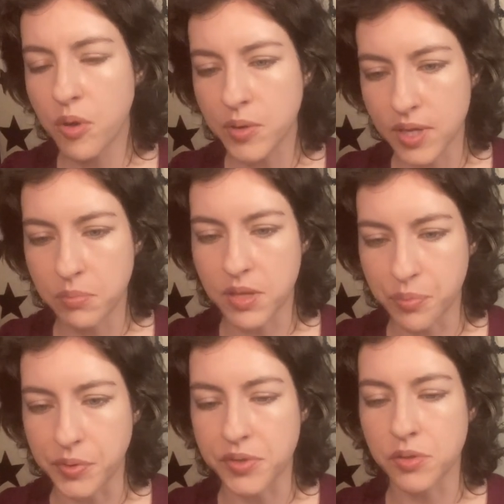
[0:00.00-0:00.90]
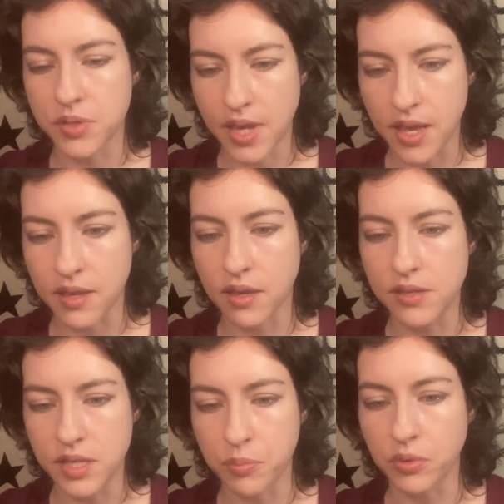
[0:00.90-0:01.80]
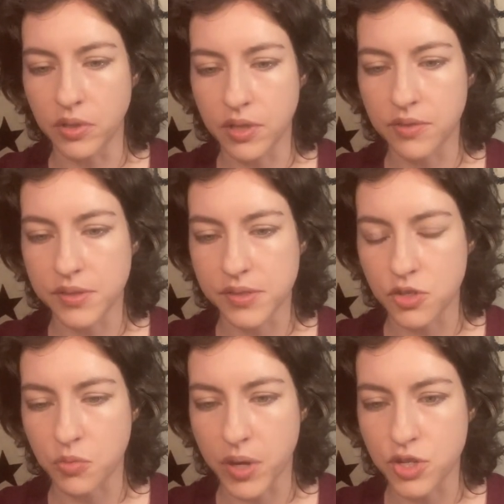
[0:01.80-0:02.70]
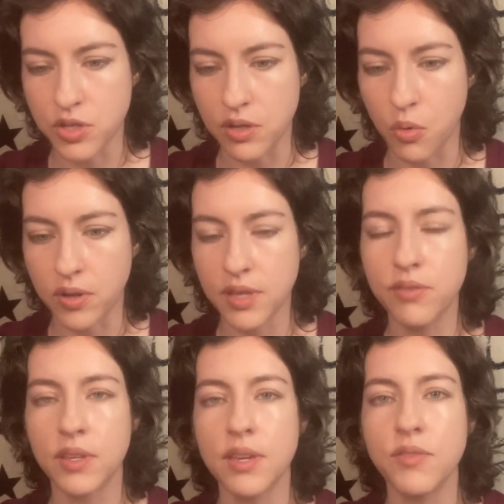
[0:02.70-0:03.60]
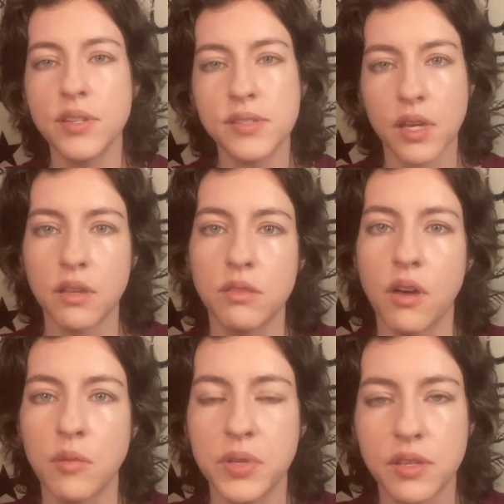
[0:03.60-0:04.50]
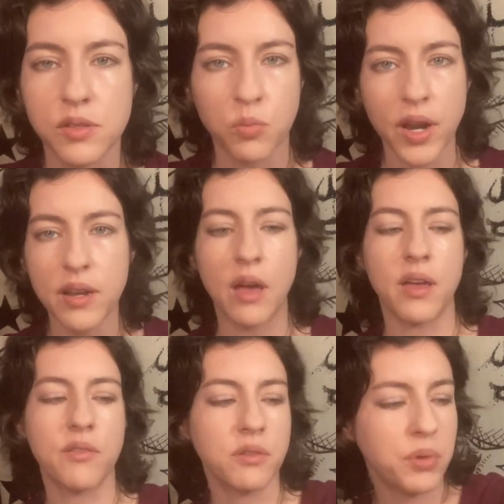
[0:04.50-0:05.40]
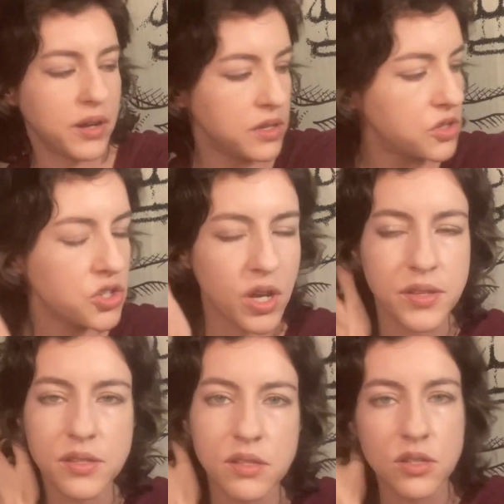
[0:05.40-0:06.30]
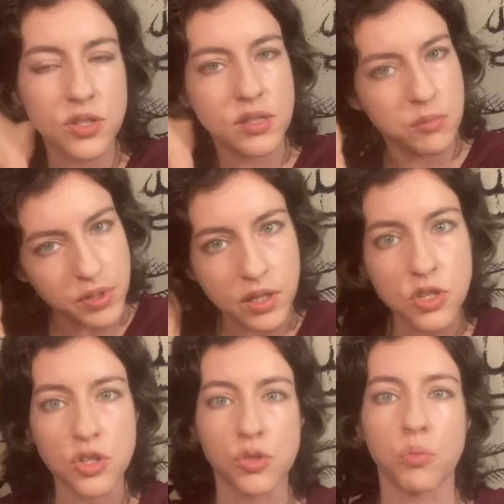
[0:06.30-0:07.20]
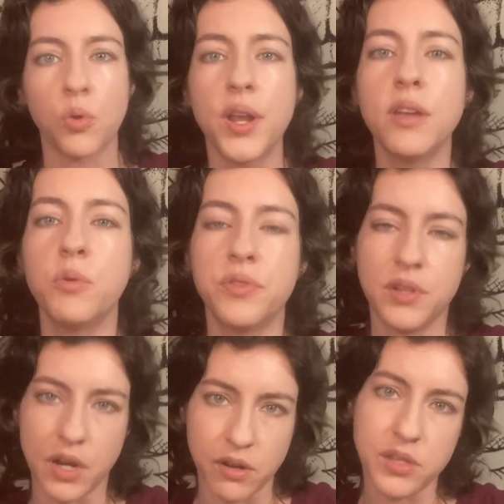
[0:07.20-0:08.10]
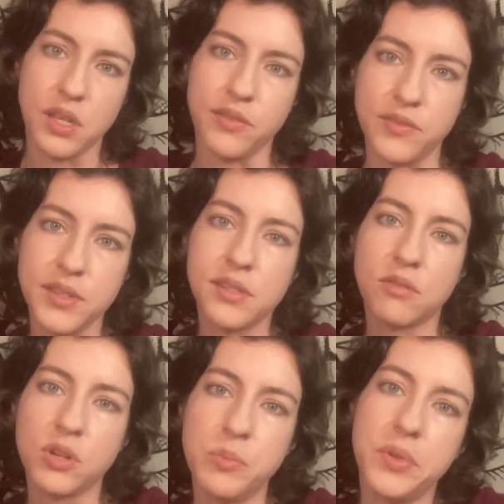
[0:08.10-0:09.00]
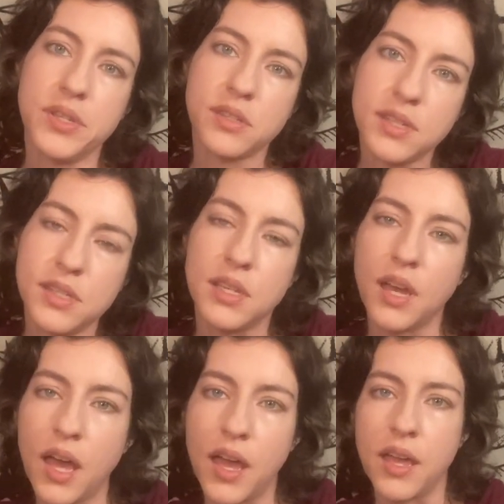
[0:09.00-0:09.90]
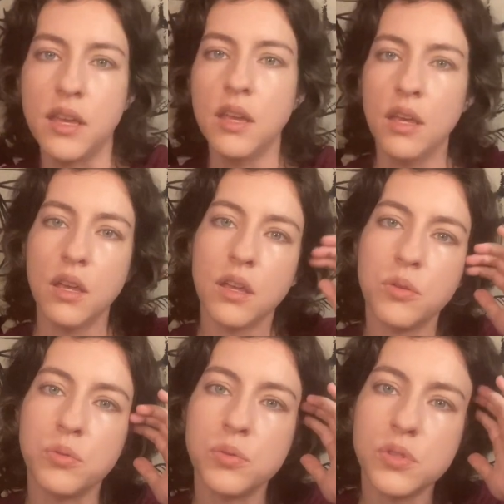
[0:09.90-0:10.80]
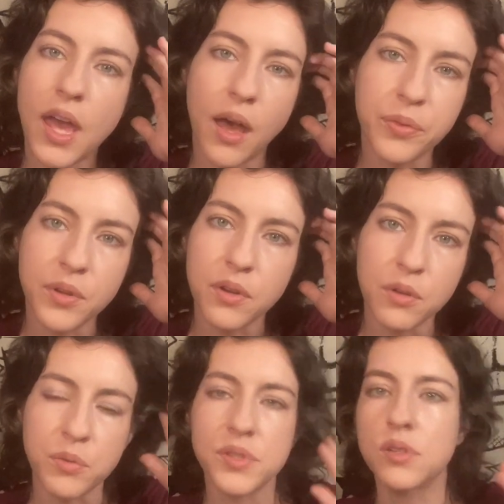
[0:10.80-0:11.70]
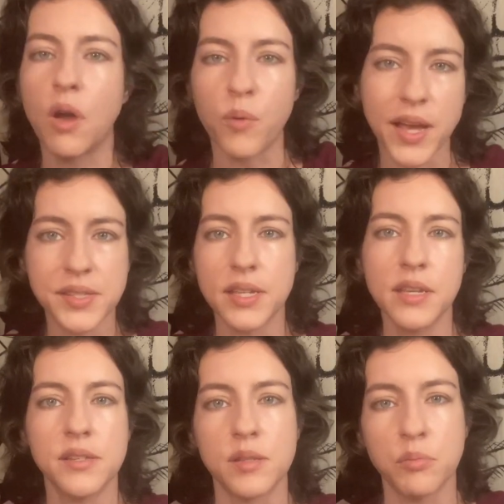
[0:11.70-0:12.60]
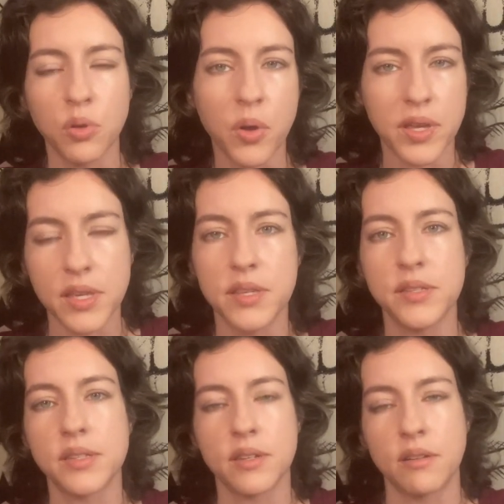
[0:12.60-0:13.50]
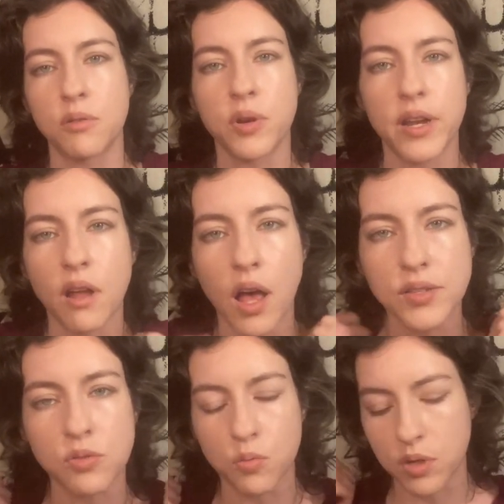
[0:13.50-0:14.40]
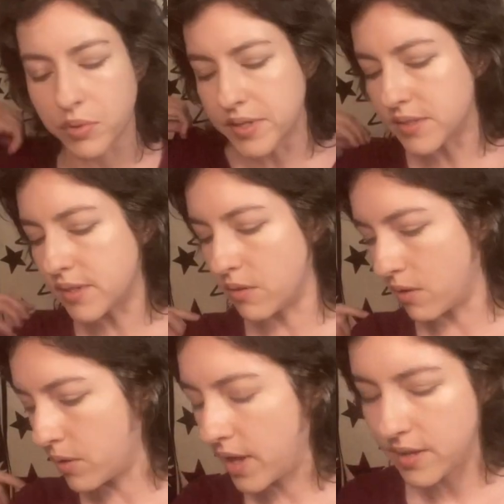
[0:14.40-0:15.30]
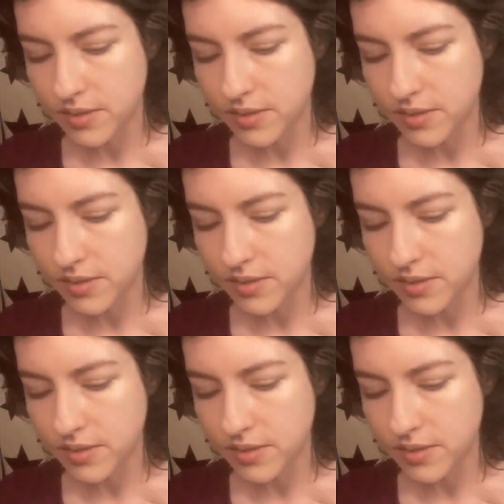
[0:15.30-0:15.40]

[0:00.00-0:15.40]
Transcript: get people to take a deeper look at this situation or give it a second thought? Because right now everybody is just, it just seems like it's just running with the narrative of this creepy, sleazy guy who's out there, who was harassing his employees and created a hostile workplace, et cetera, okay?